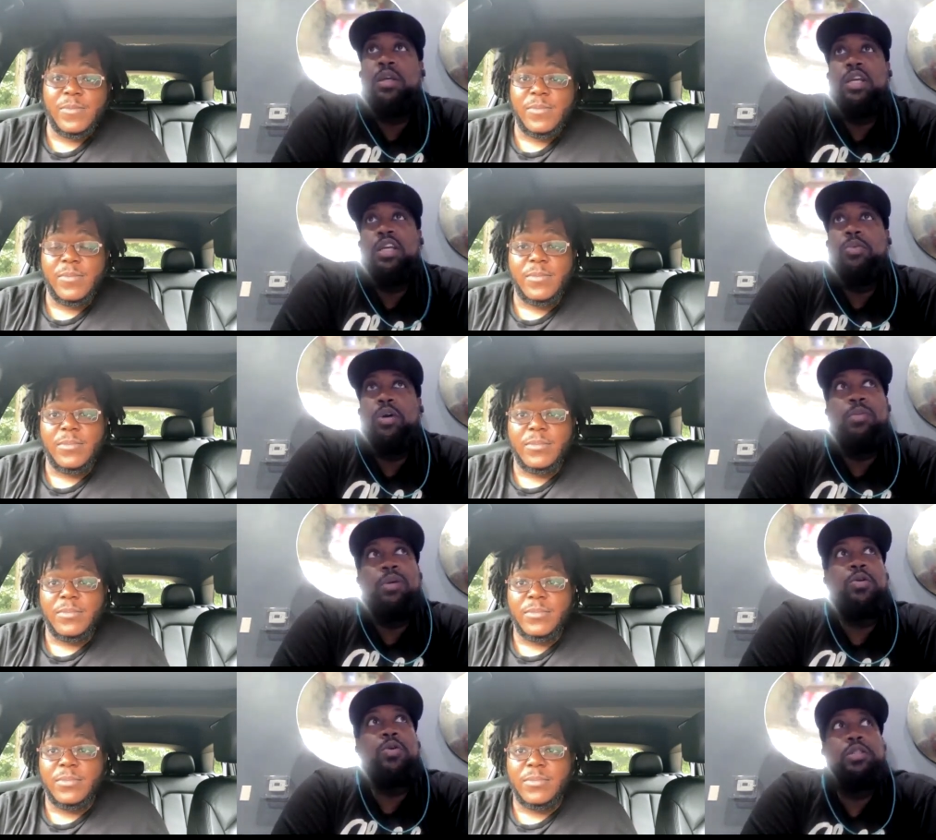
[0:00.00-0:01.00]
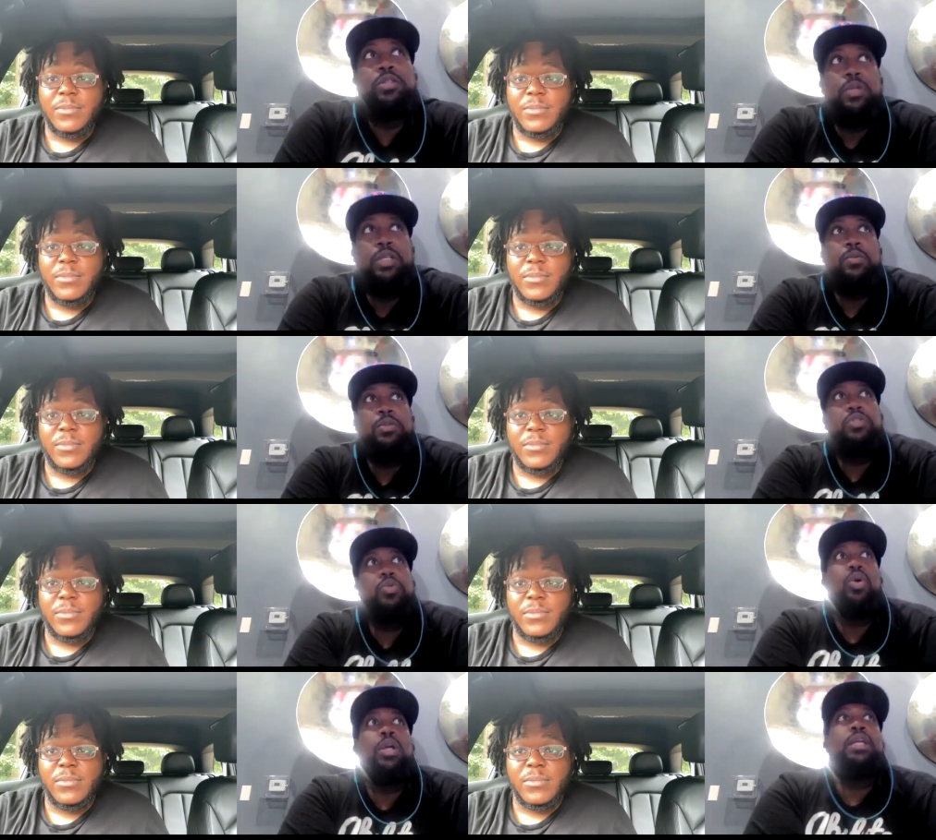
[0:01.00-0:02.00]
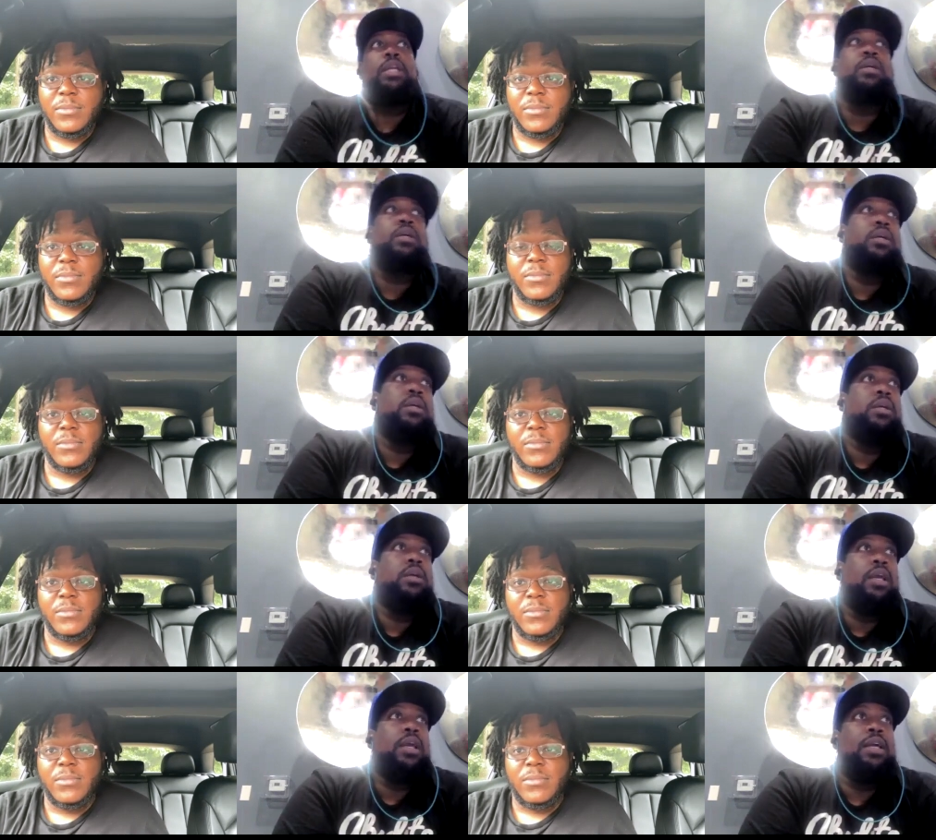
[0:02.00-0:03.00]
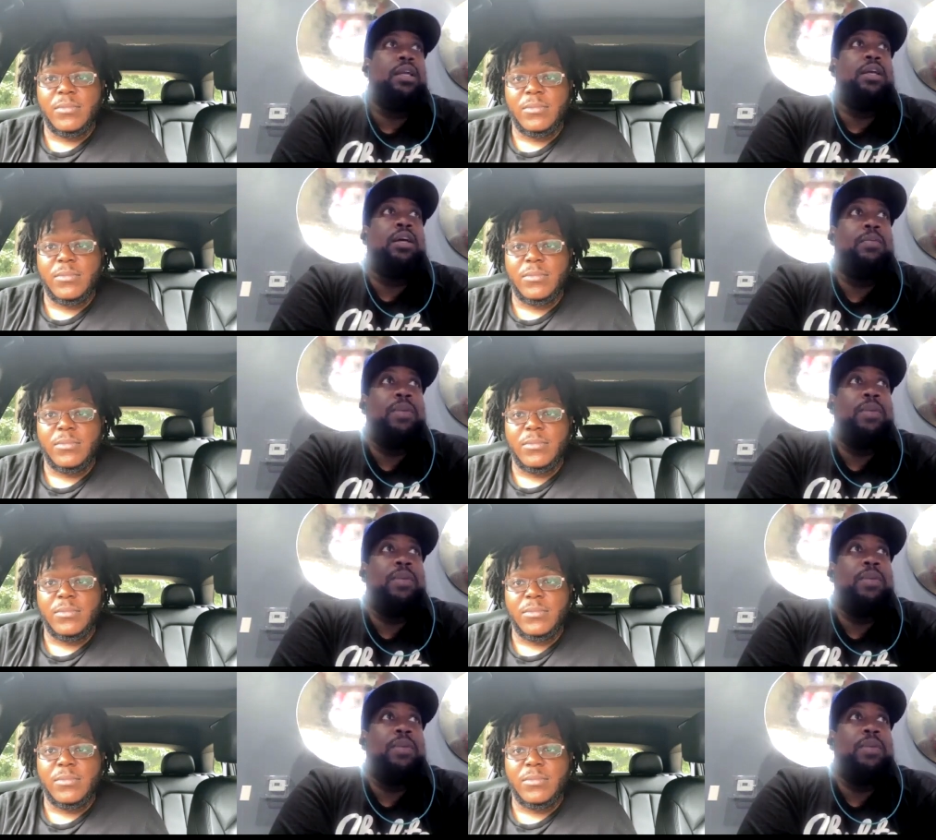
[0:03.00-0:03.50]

Speaker 1: He bought my course when he was 20, and uh,